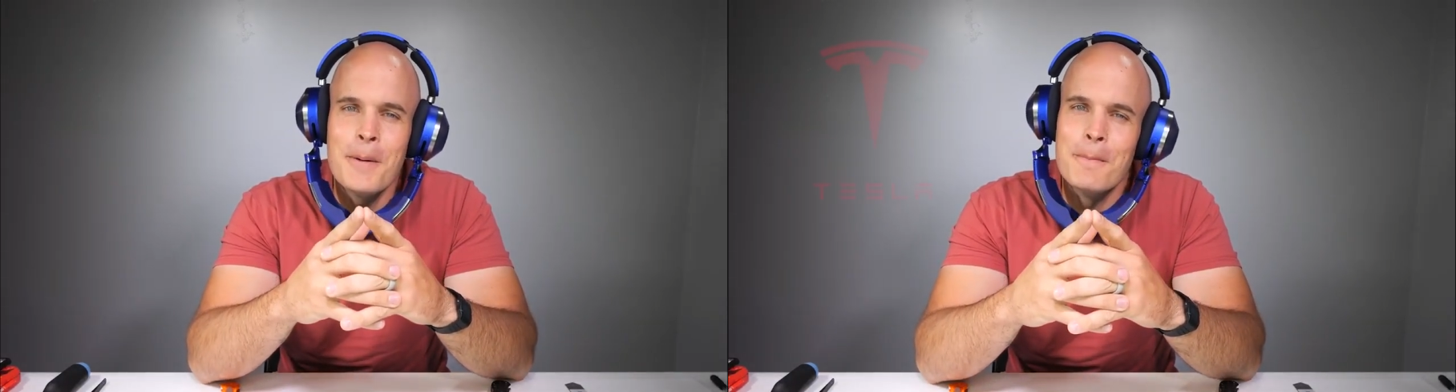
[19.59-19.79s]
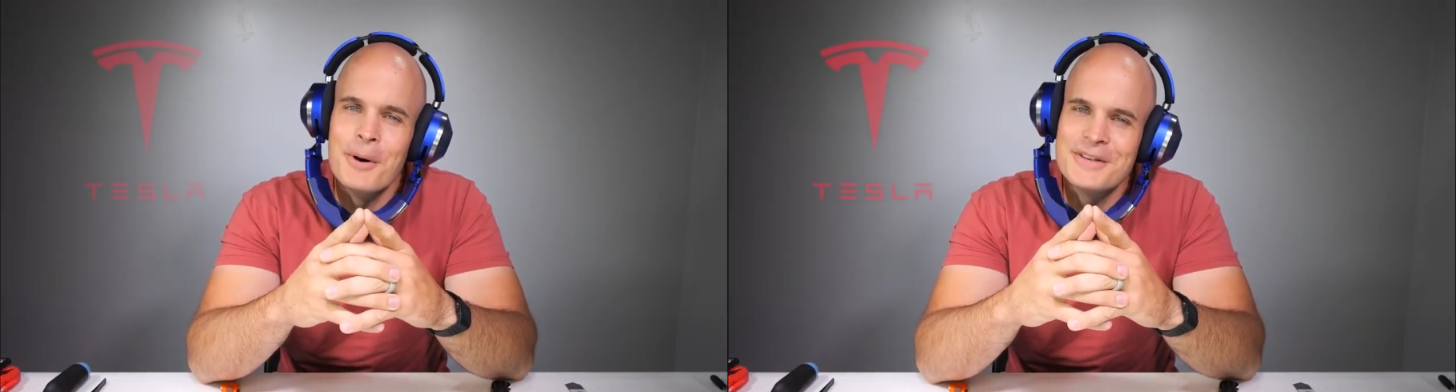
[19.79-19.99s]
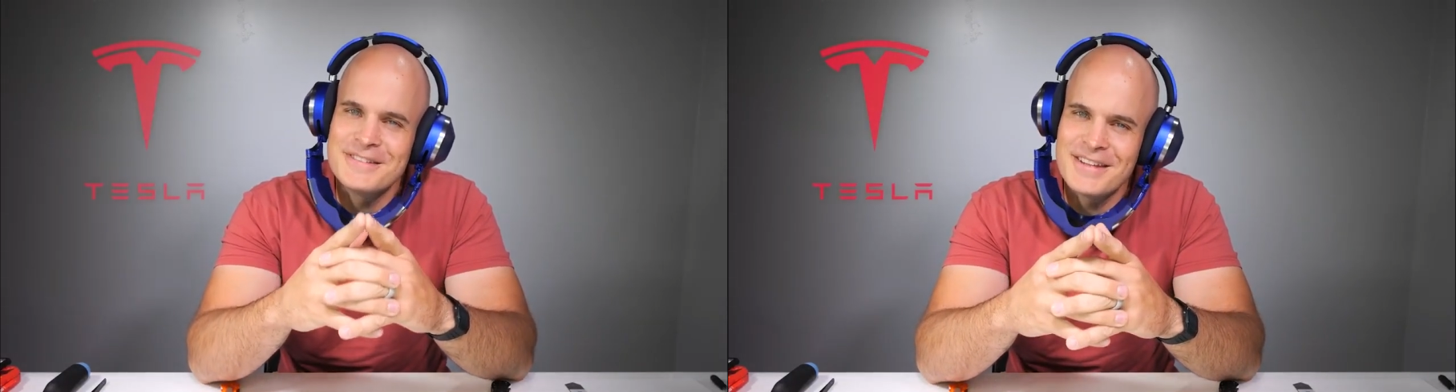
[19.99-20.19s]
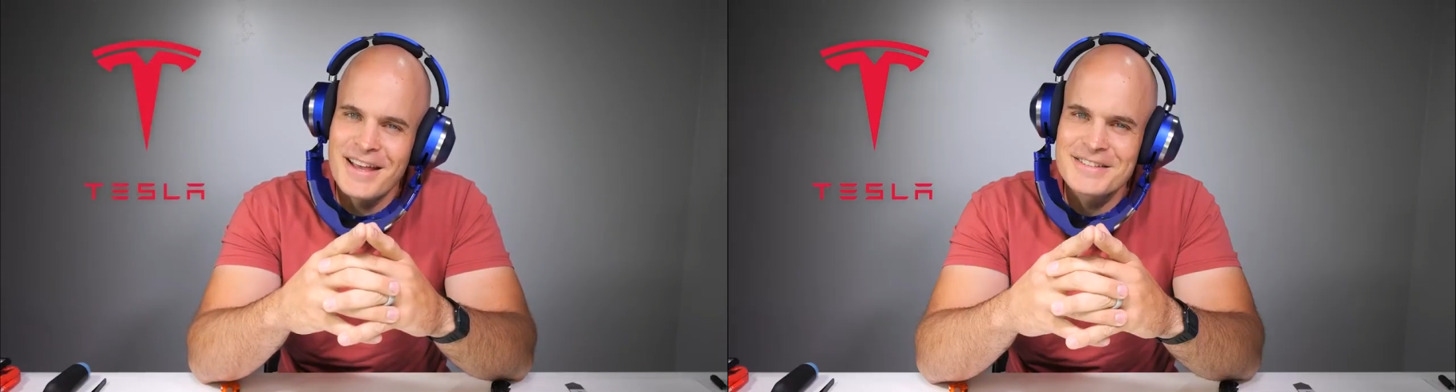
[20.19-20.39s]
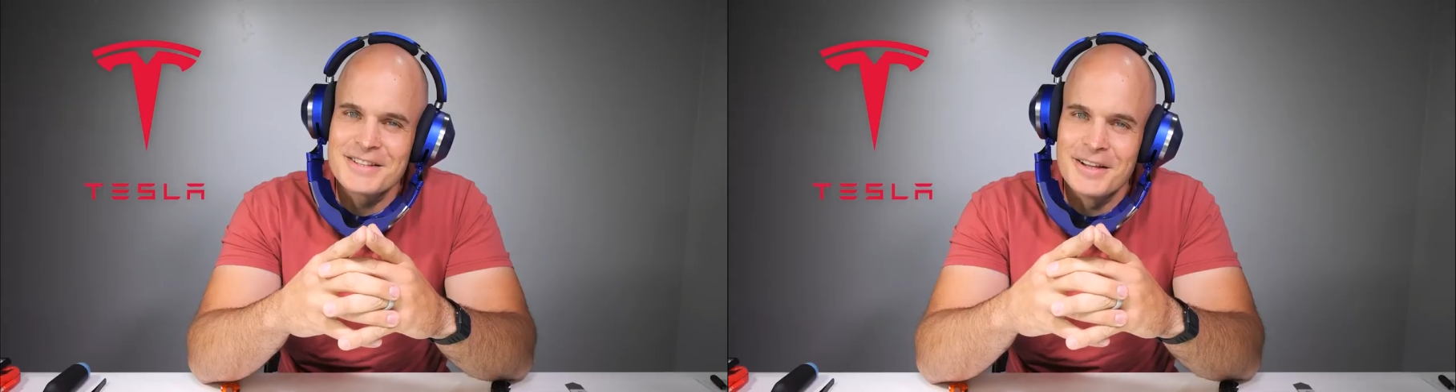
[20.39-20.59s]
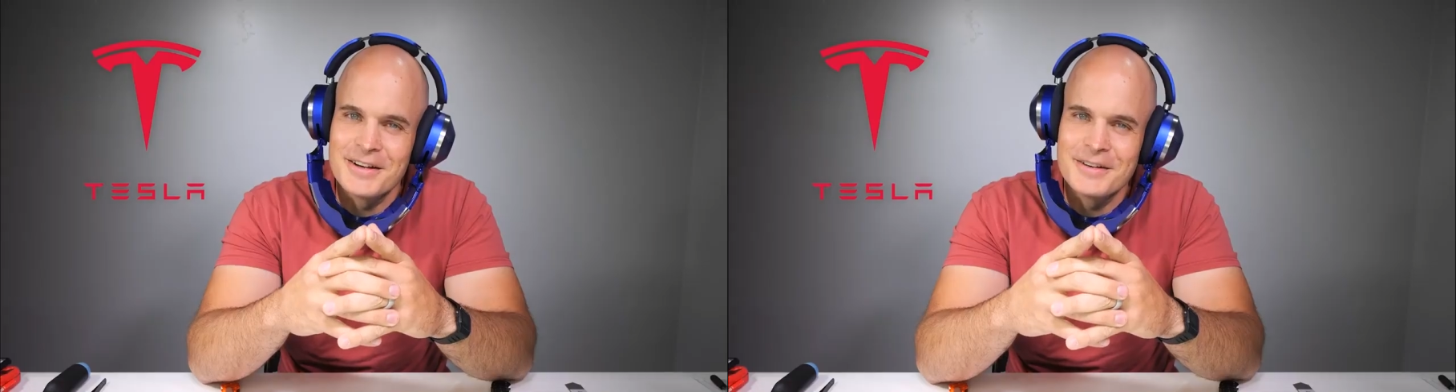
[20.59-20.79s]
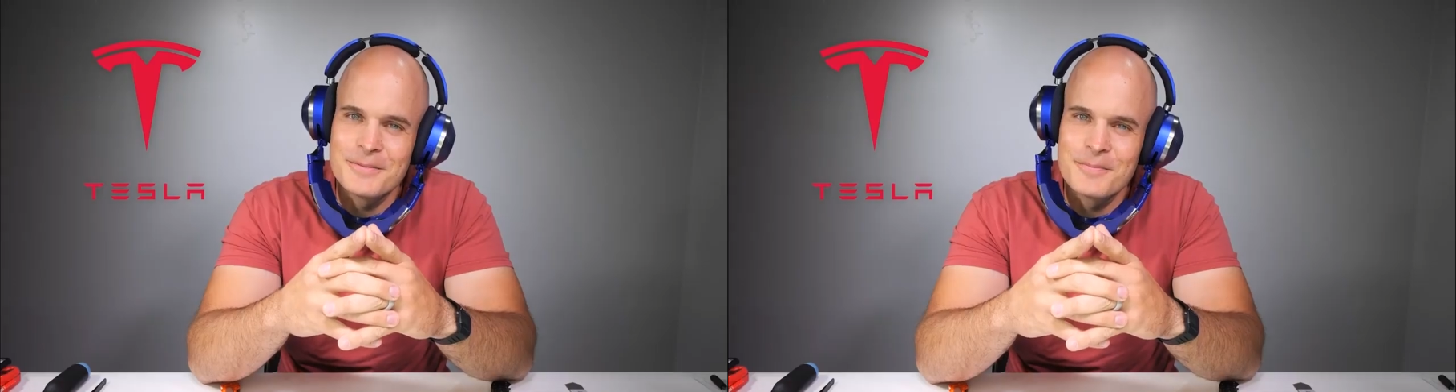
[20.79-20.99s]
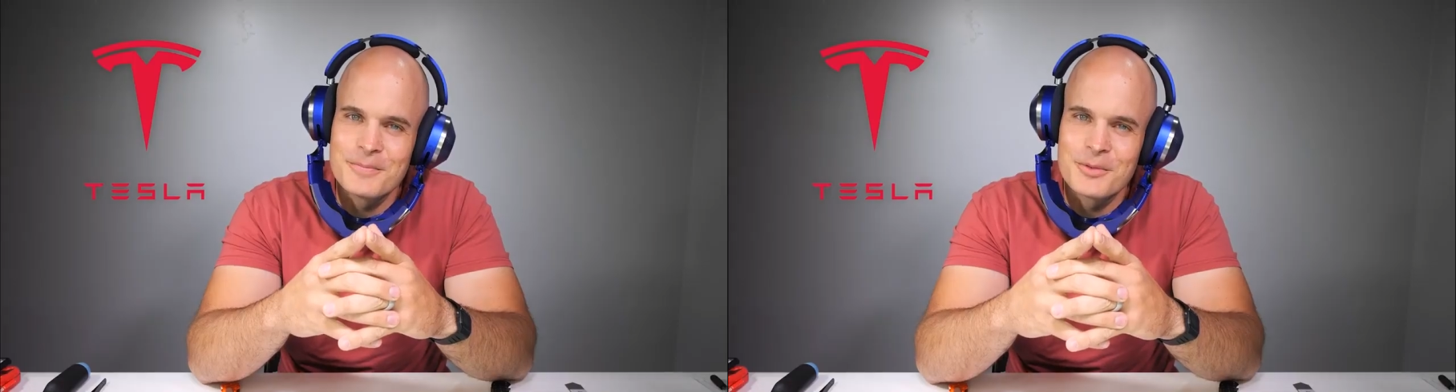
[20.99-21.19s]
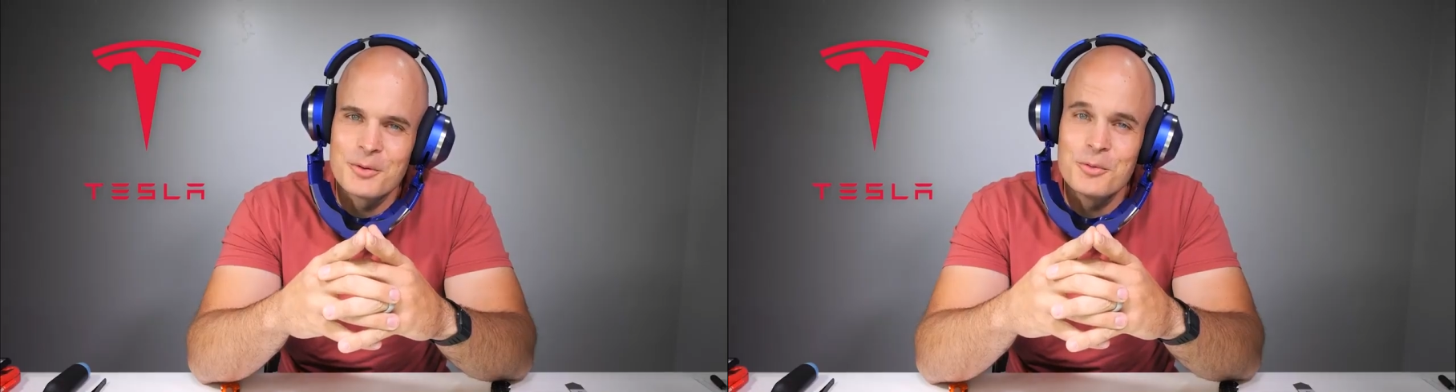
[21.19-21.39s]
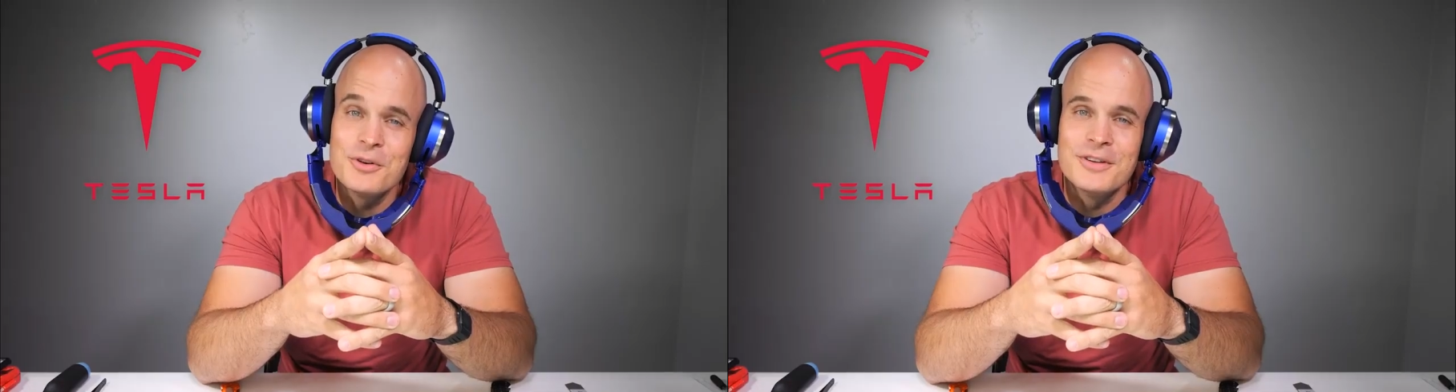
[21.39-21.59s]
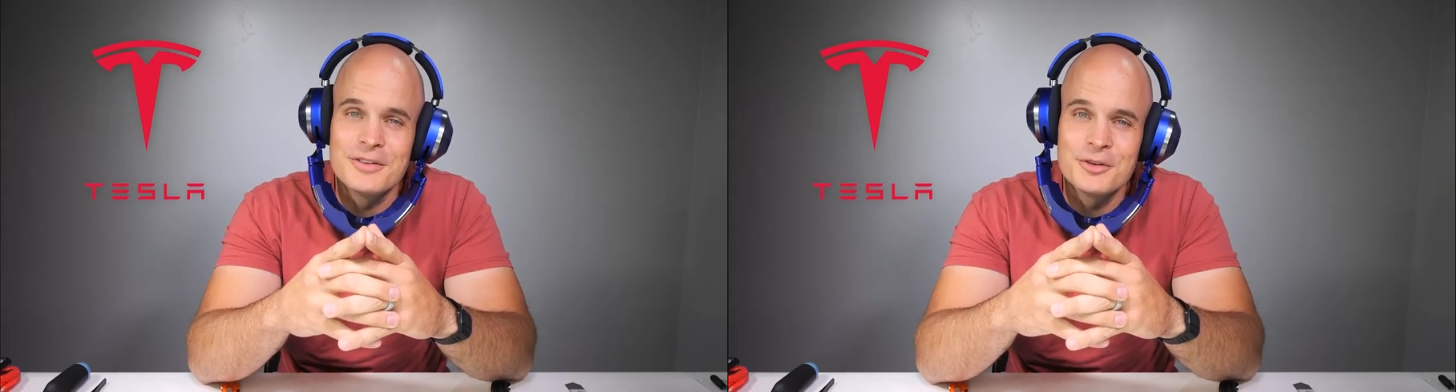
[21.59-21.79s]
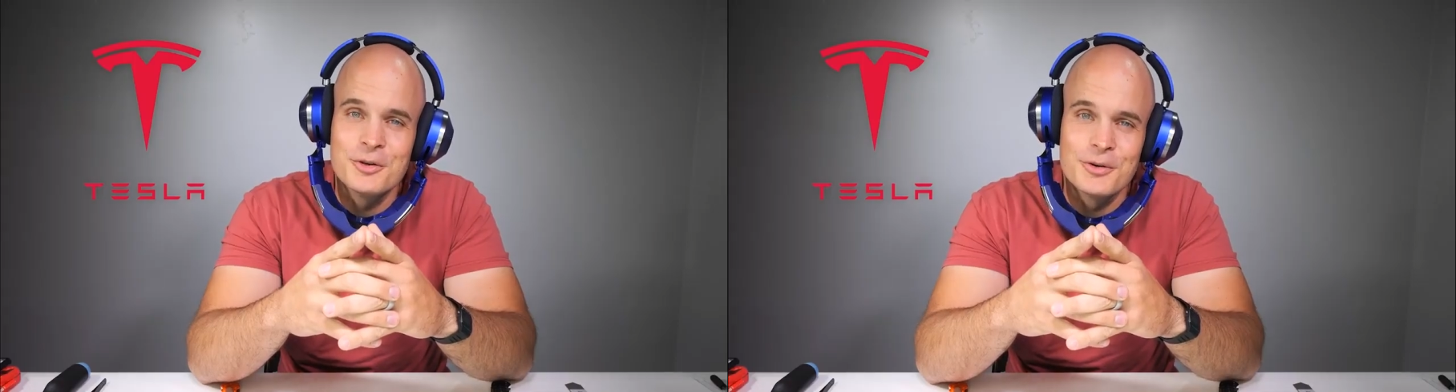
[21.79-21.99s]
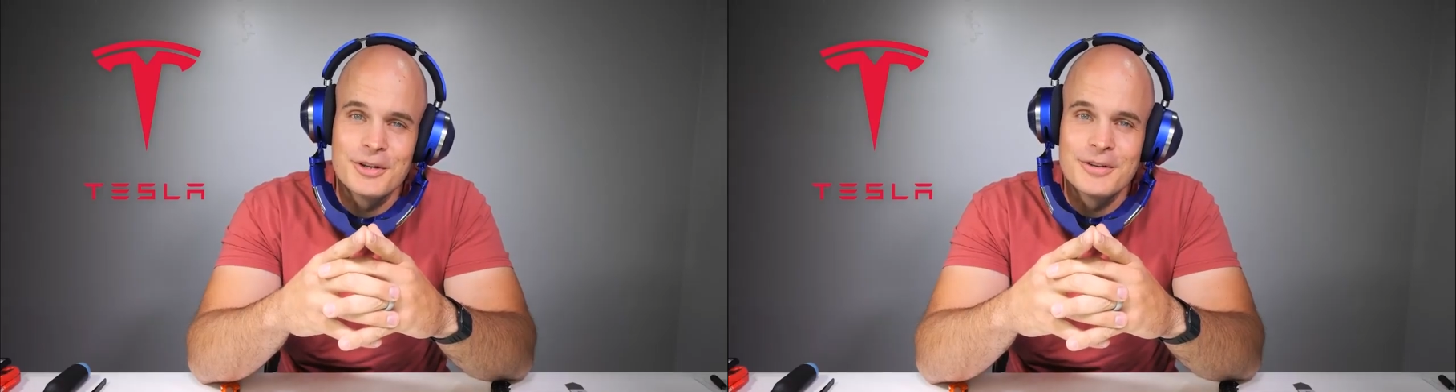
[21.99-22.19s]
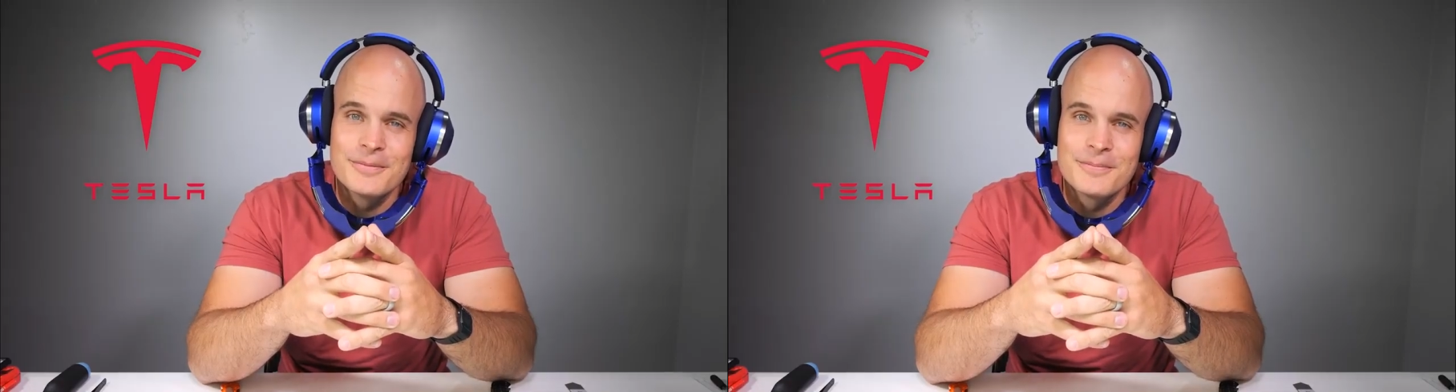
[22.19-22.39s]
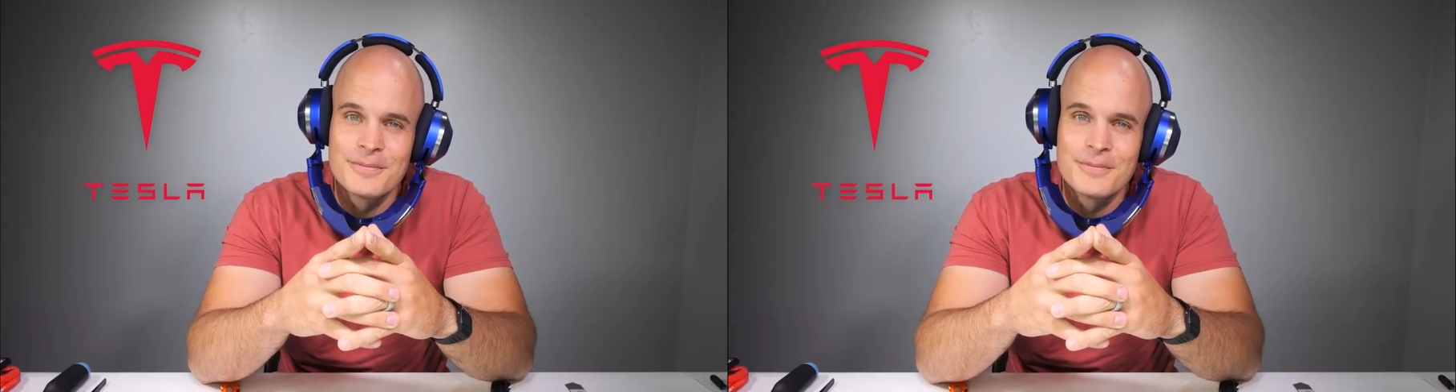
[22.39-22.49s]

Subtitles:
but Tesla would disagree.